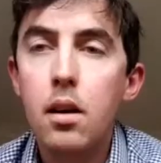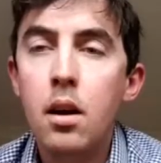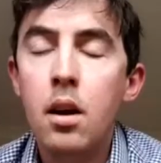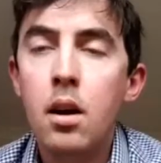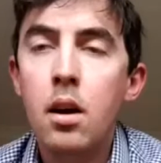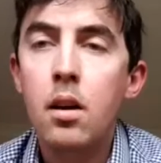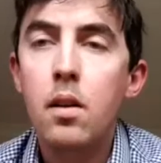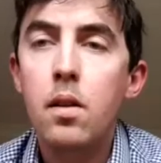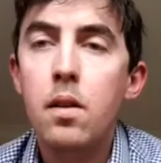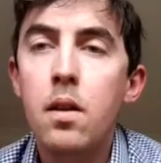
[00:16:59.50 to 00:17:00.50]
uh
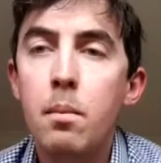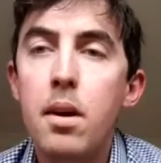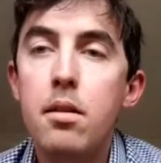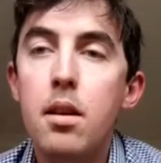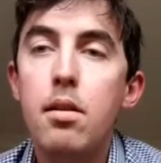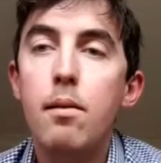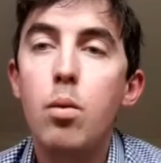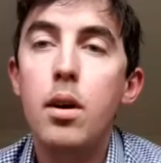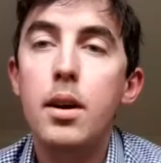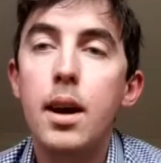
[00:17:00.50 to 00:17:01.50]
the business of
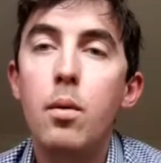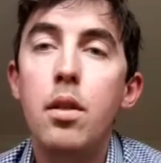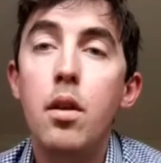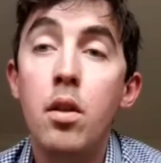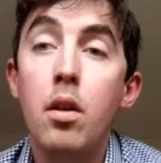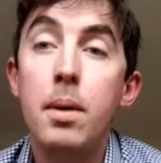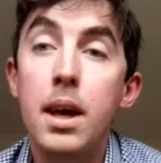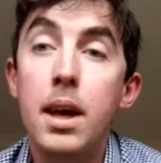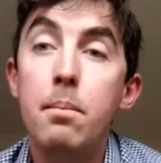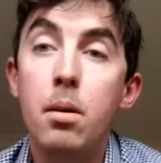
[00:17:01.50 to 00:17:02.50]
working with other
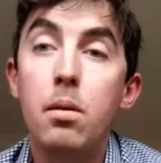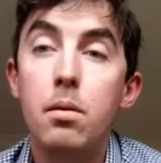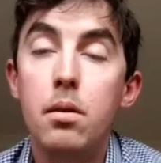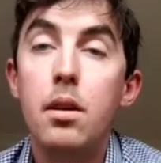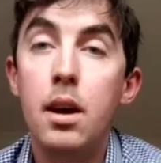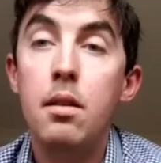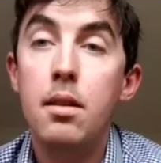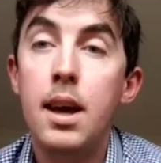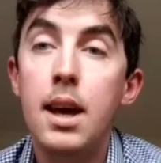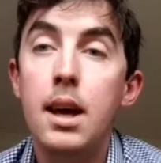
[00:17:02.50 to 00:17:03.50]
people is
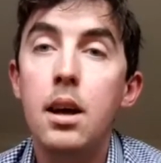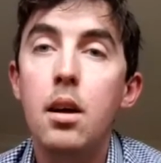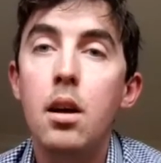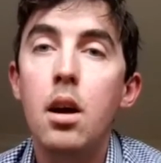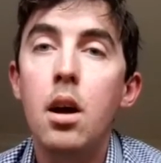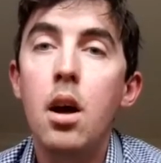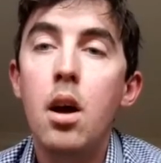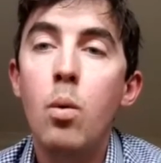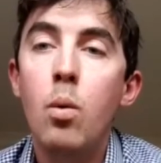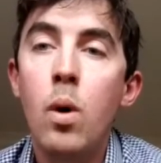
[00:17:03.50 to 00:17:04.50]
key.
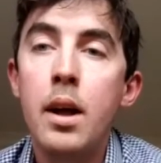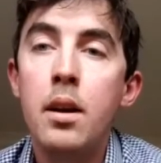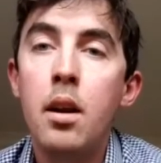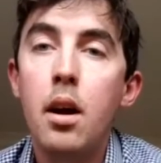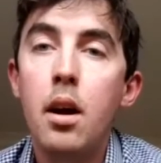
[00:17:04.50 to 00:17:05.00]
When